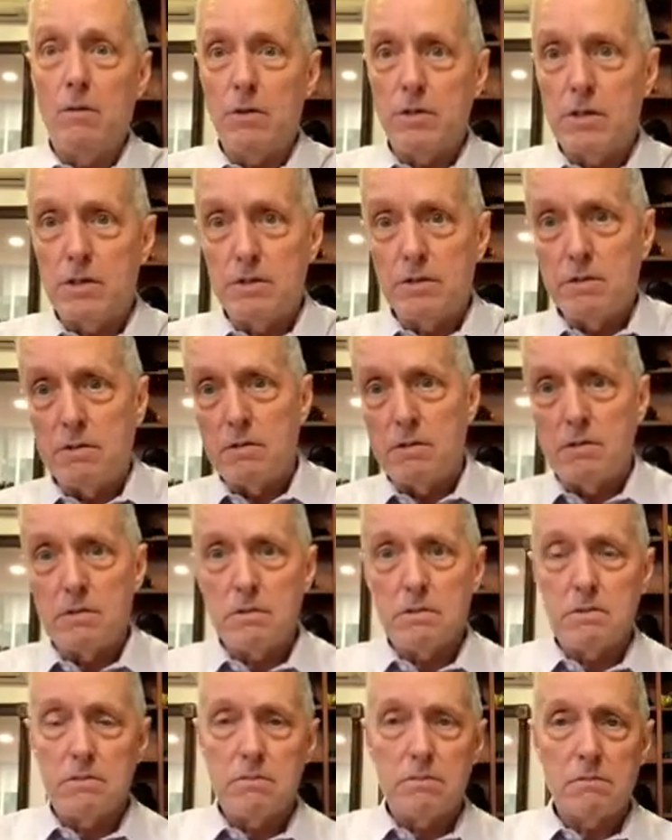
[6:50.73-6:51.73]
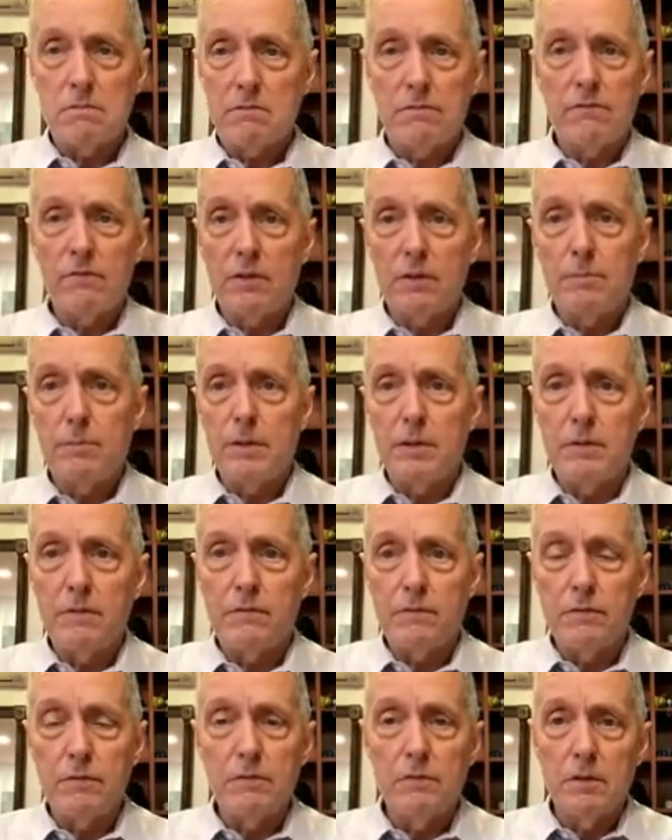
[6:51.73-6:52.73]
which is Philippine
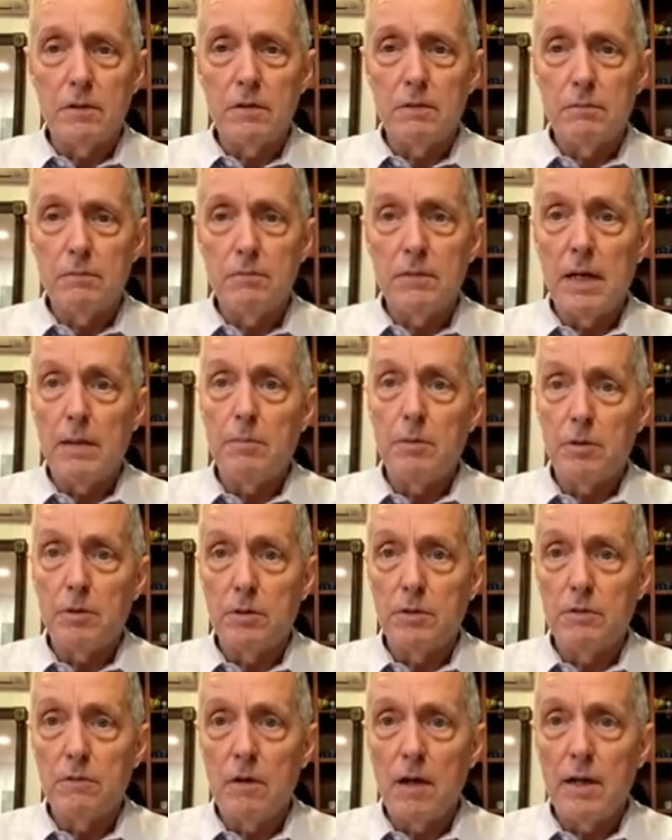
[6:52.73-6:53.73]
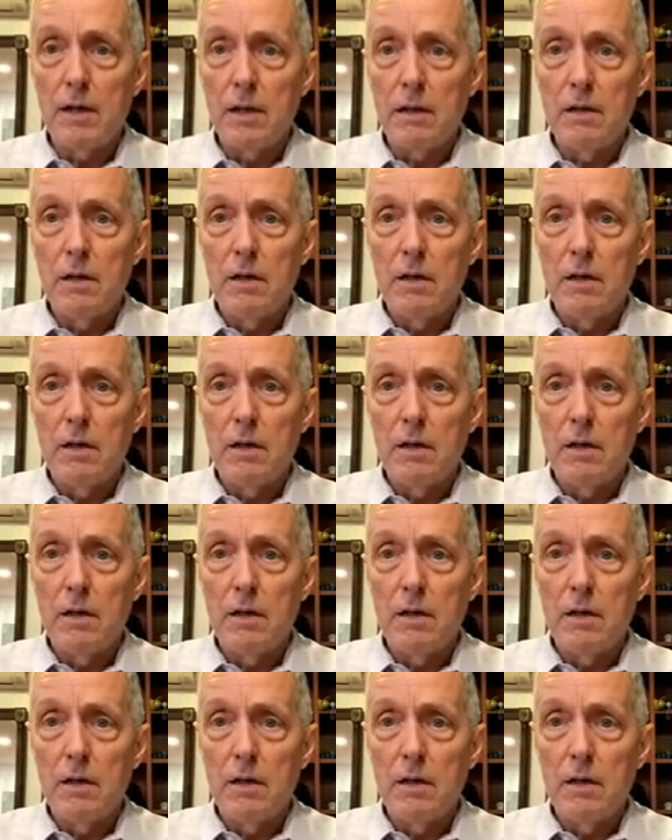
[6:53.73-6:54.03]
for neighborhood, right?